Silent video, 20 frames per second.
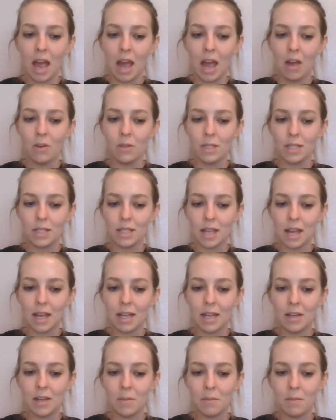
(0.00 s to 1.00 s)

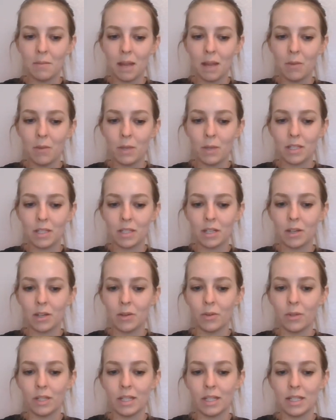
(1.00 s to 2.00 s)
Outside my
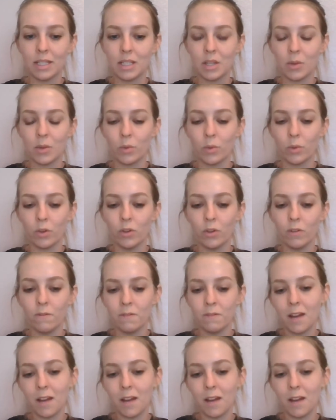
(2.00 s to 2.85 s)
window is the roof